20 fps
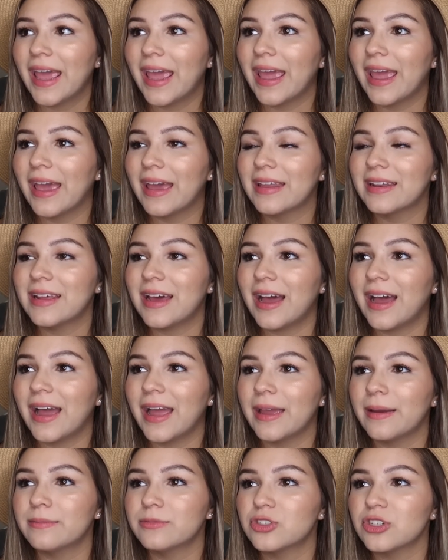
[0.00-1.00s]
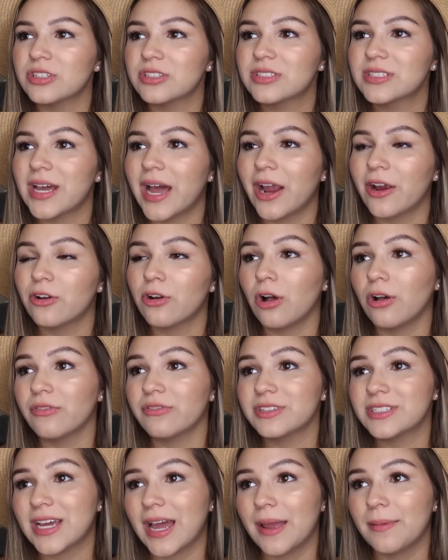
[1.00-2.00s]
and I am just tired
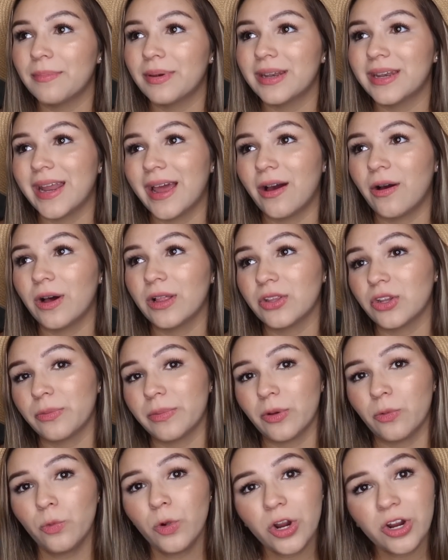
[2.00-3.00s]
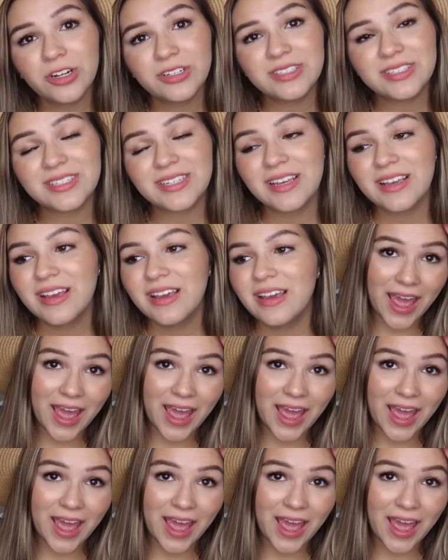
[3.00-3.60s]
all the time, but now a little bit worse.